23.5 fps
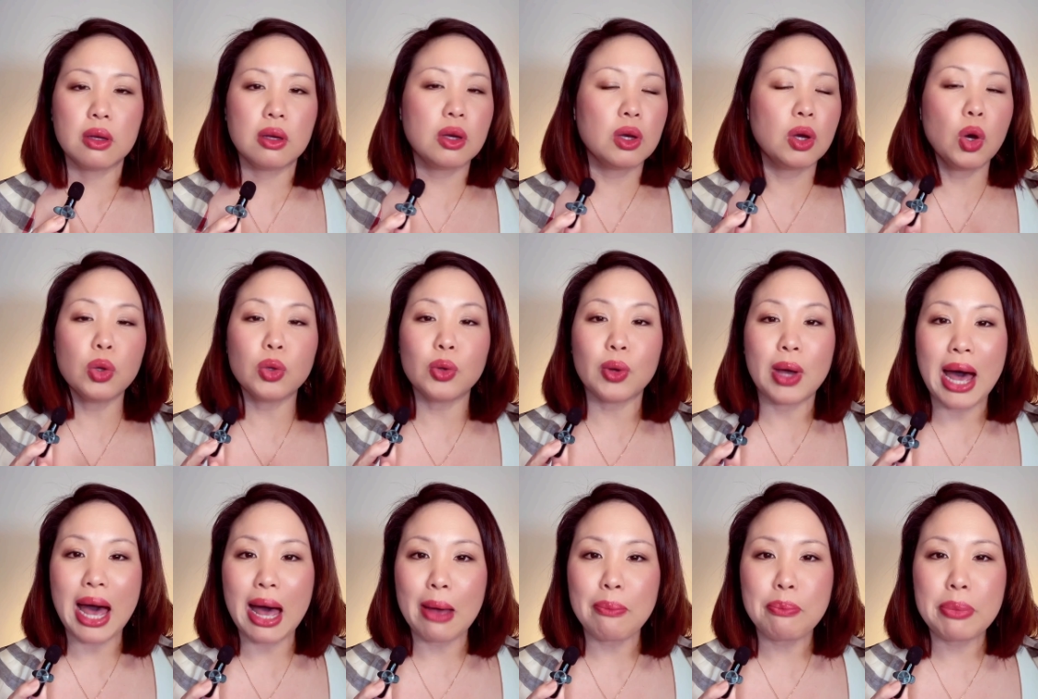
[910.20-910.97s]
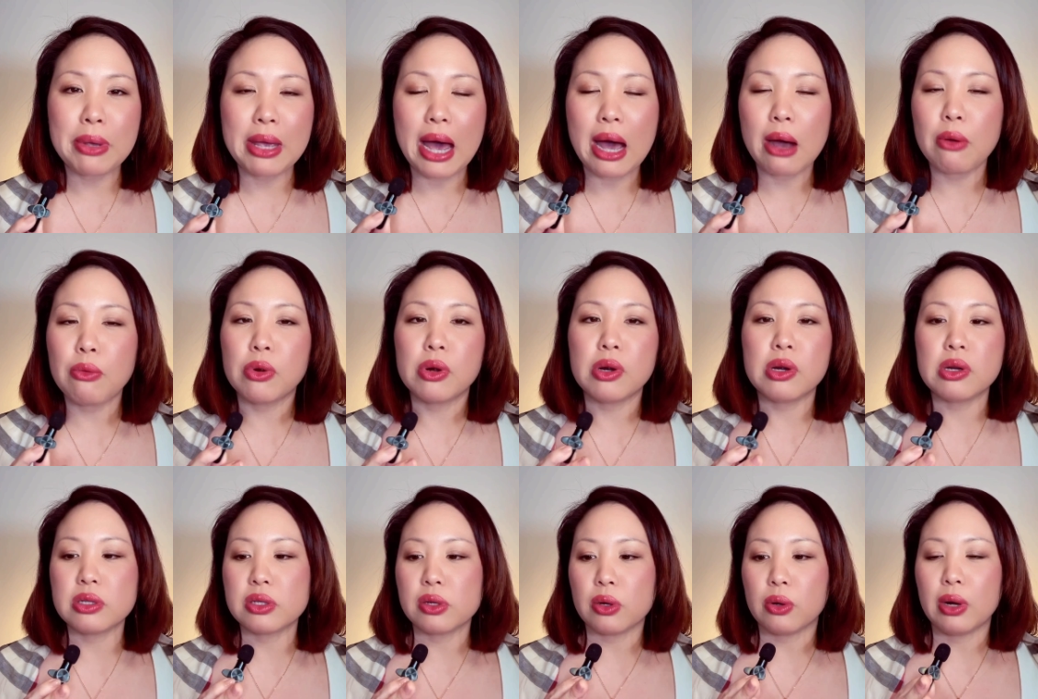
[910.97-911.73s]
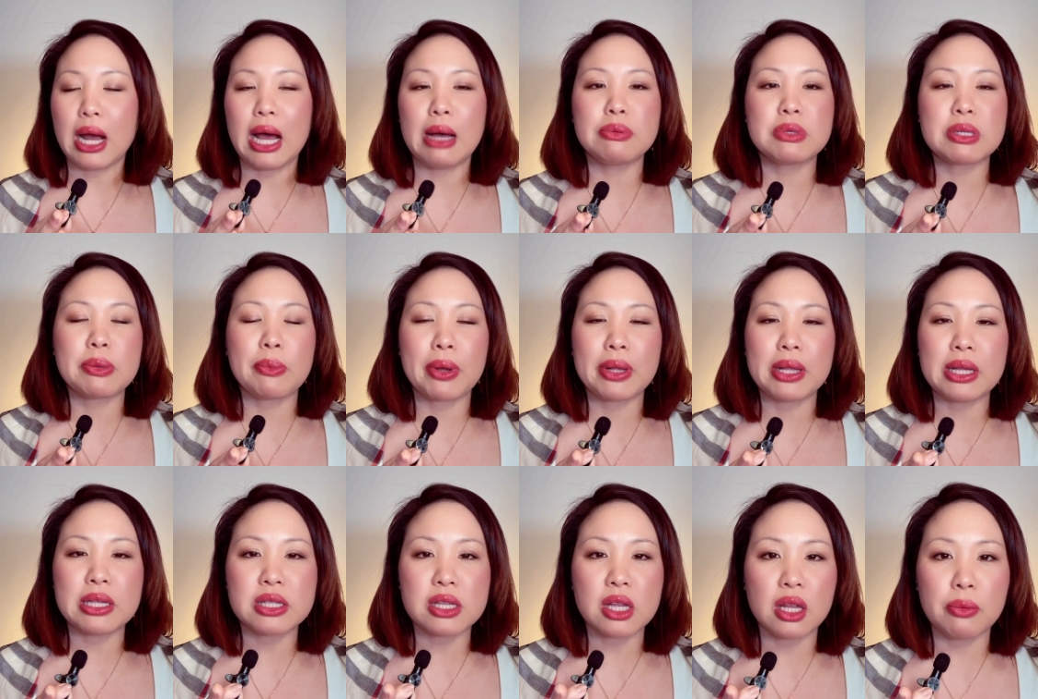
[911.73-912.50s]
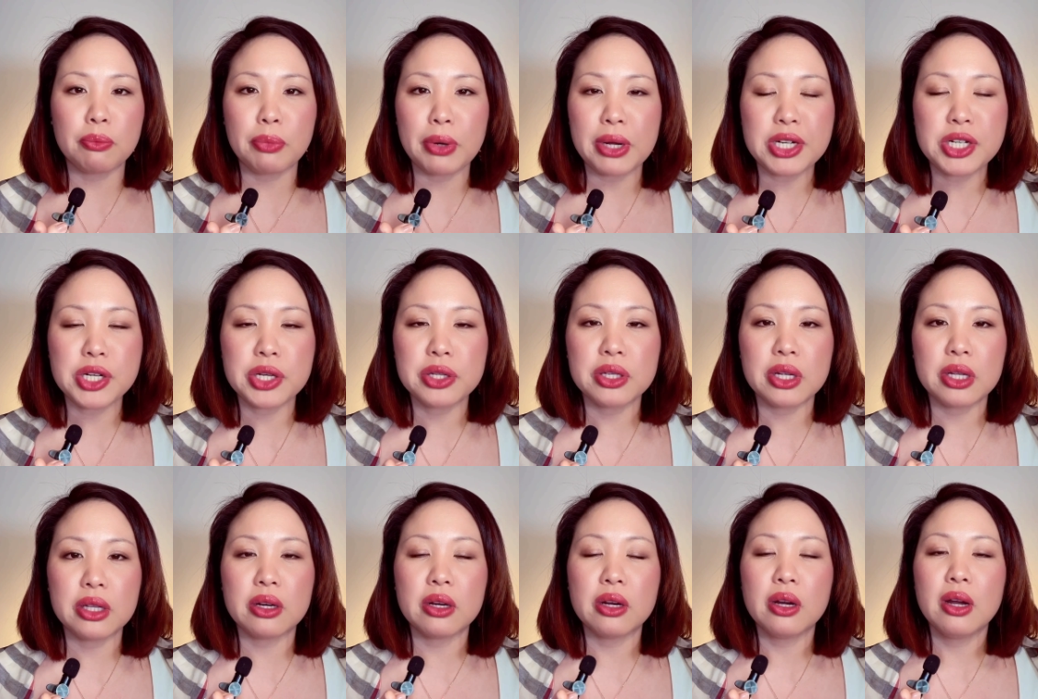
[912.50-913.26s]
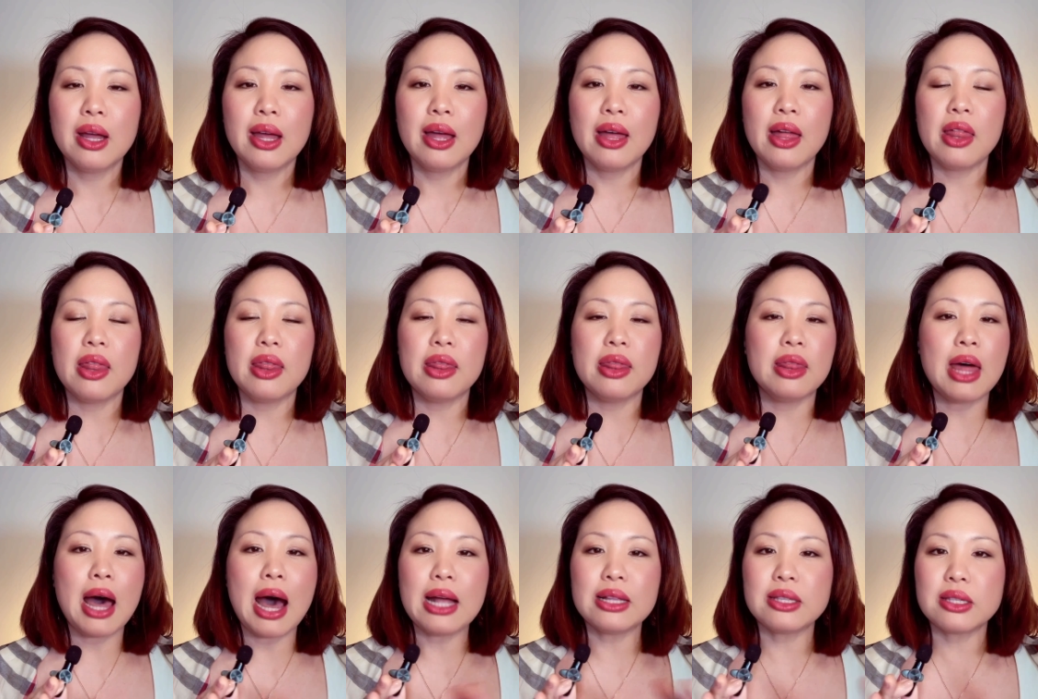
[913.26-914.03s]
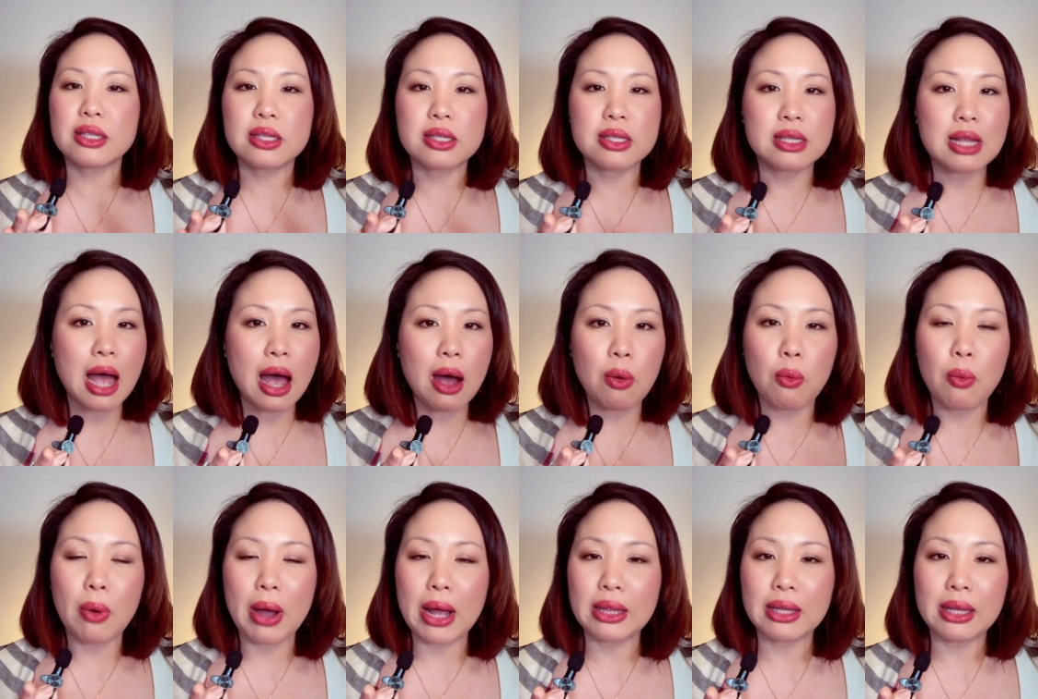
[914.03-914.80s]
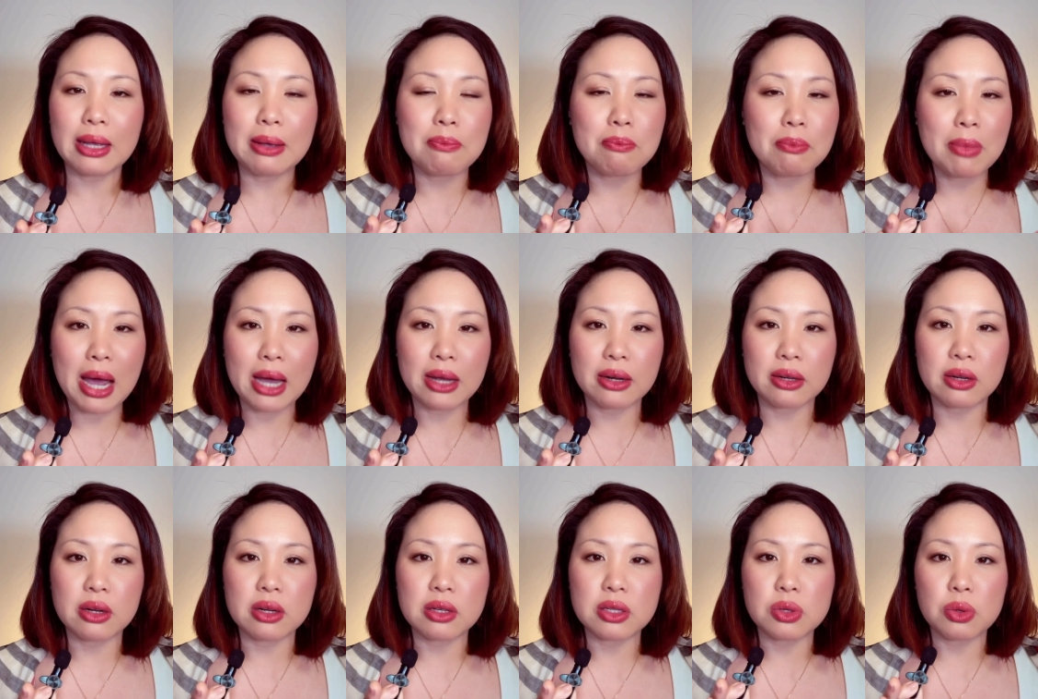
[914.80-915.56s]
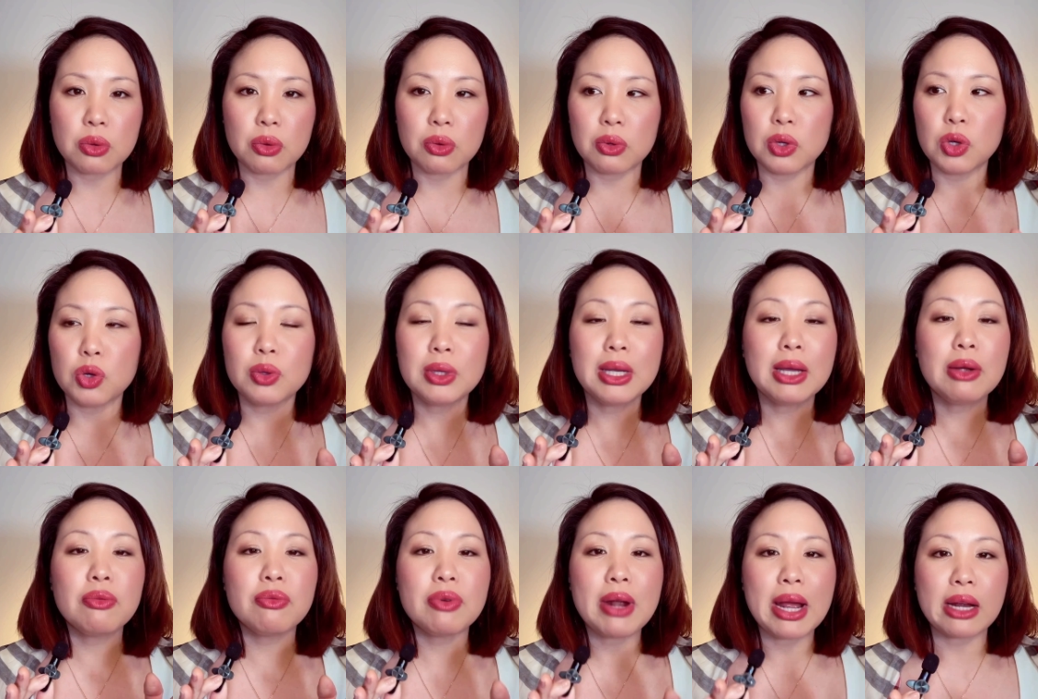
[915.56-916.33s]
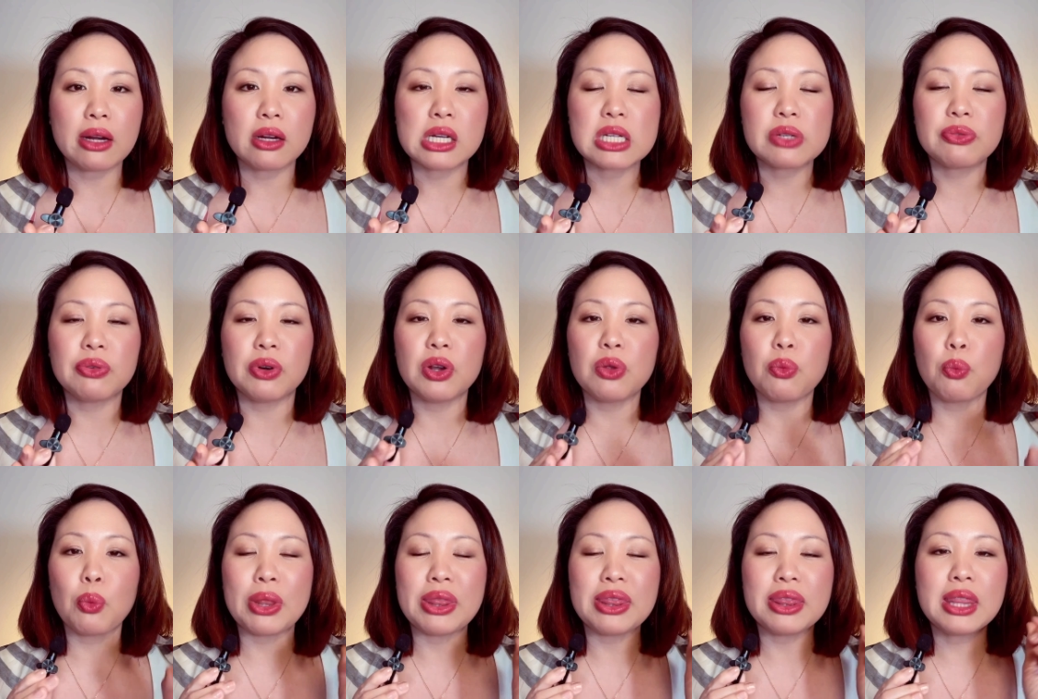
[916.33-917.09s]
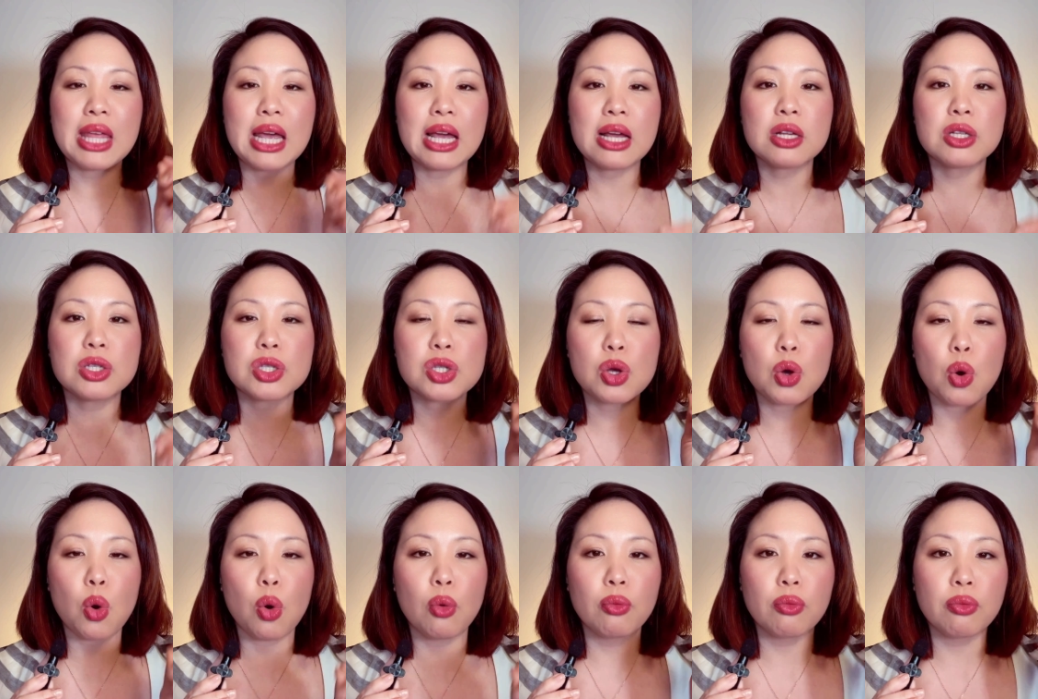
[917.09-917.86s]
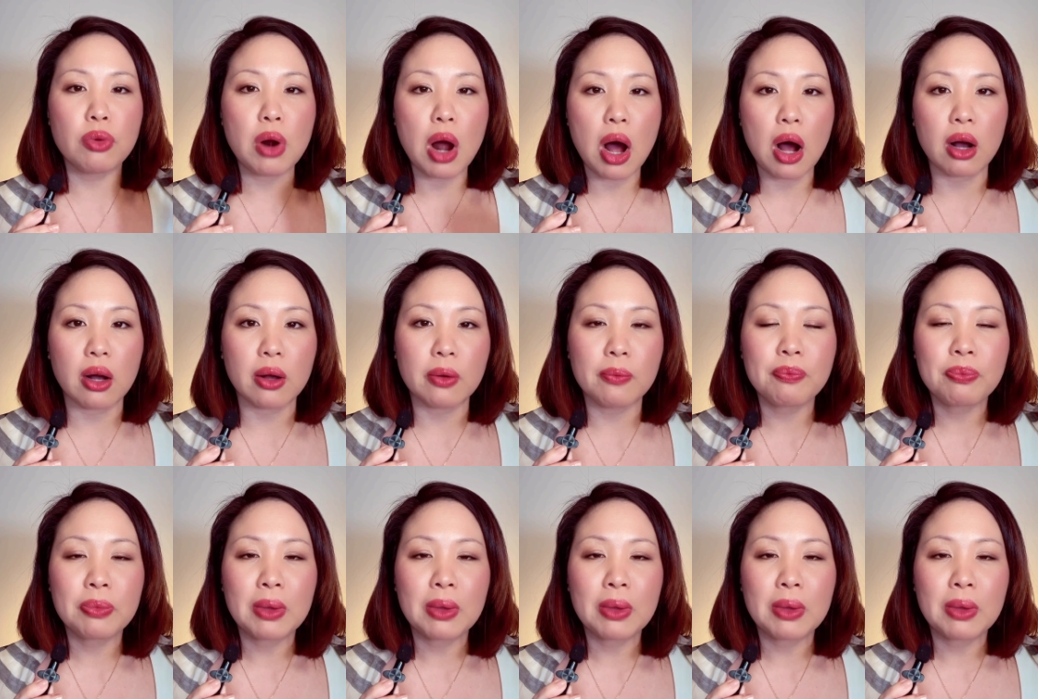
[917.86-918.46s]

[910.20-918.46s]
go to happy hours, or have some kind of celebration dinner. That's not when it matters. You need records for when things go wrong.